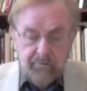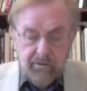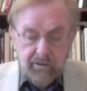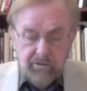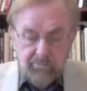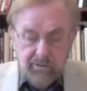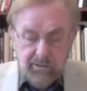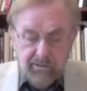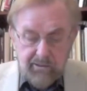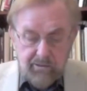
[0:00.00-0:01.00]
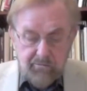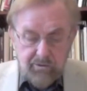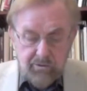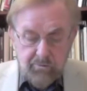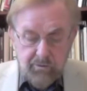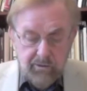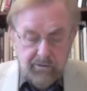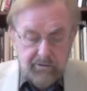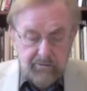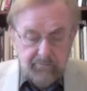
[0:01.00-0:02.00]
Dr. Bailey did respond
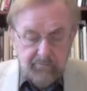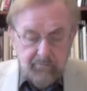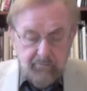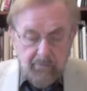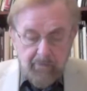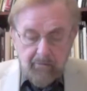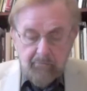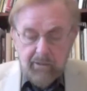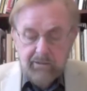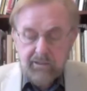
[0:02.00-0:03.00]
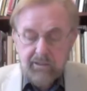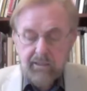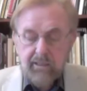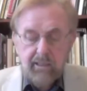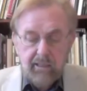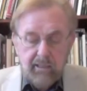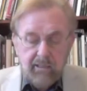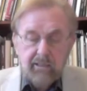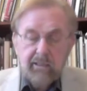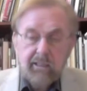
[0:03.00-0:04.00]
by saying,
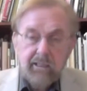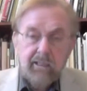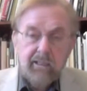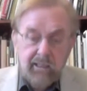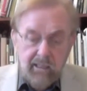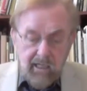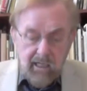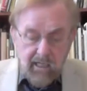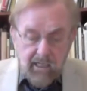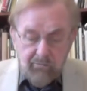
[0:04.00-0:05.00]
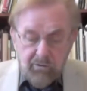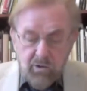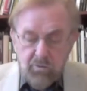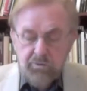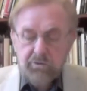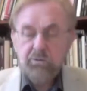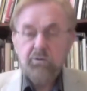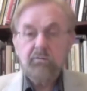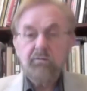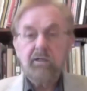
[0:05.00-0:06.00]
Ken, I would hope that you would
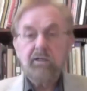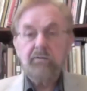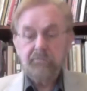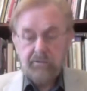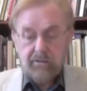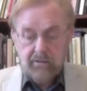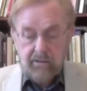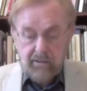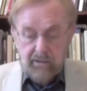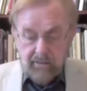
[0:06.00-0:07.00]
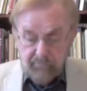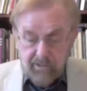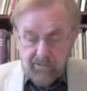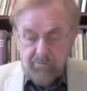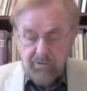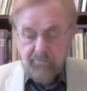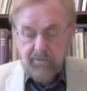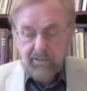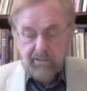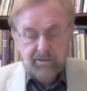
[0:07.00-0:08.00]
have left, have let me
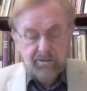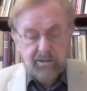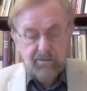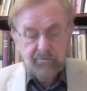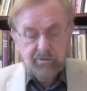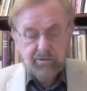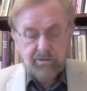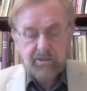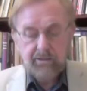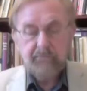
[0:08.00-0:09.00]
fight to save your son.